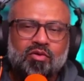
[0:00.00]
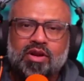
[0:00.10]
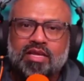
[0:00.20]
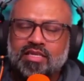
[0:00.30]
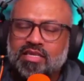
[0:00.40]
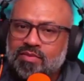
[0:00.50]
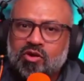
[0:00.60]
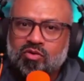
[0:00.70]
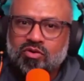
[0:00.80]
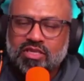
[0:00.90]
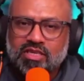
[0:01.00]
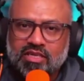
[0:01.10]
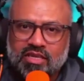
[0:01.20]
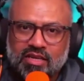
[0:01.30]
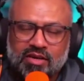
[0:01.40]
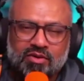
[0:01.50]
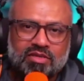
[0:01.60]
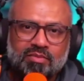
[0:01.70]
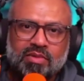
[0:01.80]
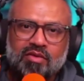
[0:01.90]
or as a team coach,
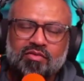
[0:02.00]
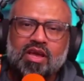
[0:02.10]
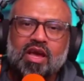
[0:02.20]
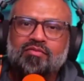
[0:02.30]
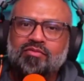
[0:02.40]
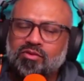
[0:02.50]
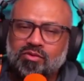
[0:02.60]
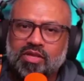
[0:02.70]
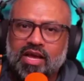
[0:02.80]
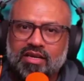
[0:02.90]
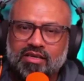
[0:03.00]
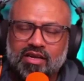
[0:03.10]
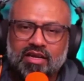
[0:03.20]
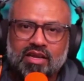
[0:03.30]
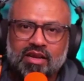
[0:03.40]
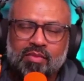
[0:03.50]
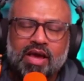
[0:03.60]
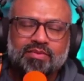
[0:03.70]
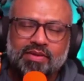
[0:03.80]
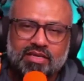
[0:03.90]
sometimes we have to do that, right? In
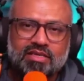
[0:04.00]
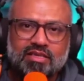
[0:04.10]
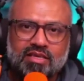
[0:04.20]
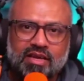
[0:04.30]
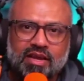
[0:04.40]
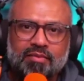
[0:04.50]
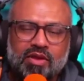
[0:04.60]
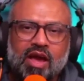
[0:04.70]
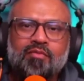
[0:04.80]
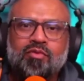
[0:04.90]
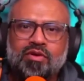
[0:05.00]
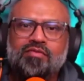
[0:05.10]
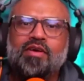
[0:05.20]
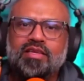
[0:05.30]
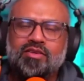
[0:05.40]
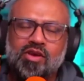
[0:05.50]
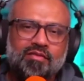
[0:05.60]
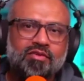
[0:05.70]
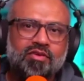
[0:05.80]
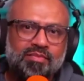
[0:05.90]
my experience, yeah, you have to advise, you
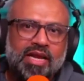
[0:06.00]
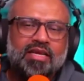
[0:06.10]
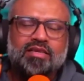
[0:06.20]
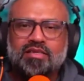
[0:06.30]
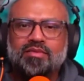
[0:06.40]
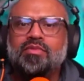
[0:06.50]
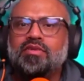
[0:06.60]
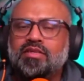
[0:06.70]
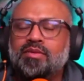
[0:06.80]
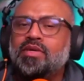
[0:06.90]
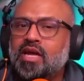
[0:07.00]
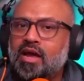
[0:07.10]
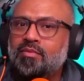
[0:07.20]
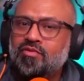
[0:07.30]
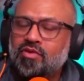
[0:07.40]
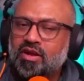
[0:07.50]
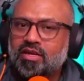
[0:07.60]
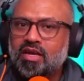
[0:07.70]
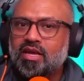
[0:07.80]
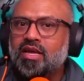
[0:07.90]
have to mentor sometime if you
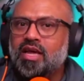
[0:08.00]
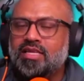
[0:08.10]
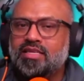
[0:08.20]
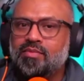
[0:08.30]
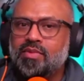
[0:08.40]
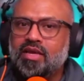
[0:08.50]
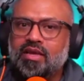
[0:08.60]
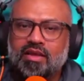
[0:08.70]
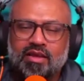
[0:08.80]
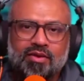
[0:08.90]
are a SME,